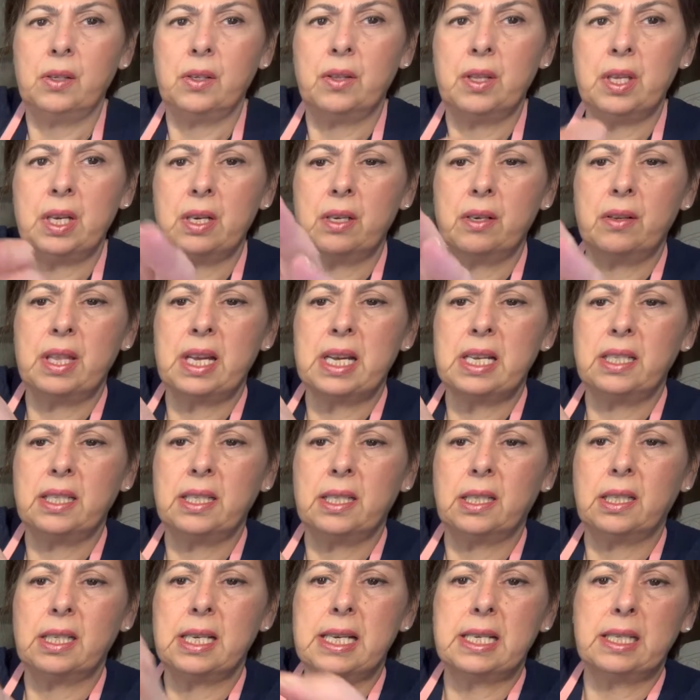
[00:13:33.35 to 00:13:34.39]
there, that's
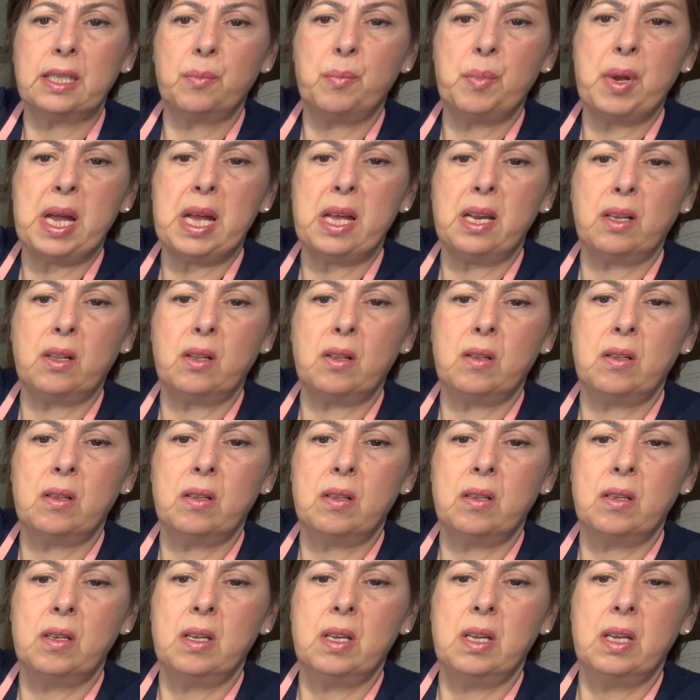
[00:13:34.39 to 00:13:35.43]
the last petal.
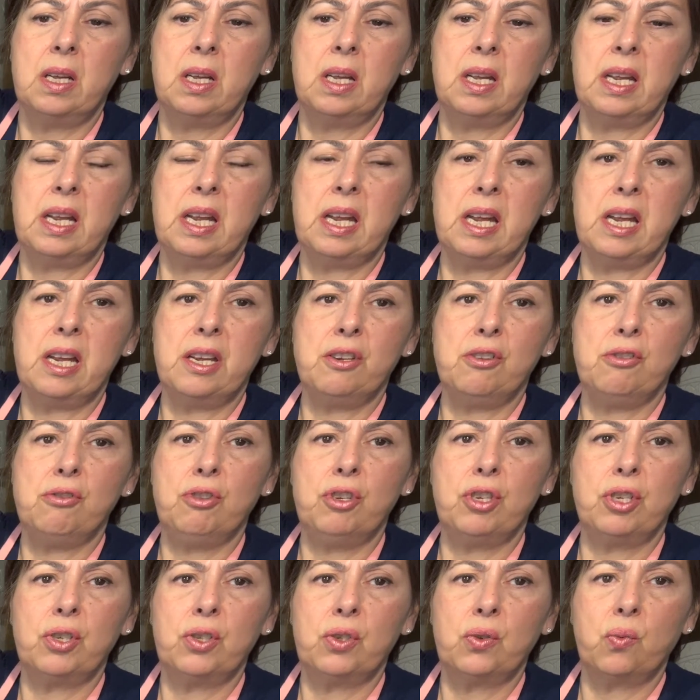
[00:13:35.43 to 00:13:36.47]
And you
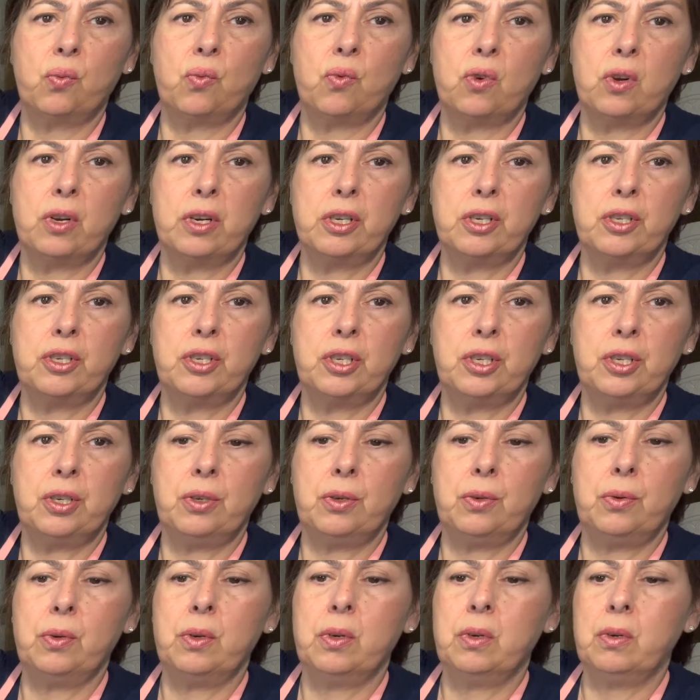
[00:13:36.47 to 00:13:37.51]
just want to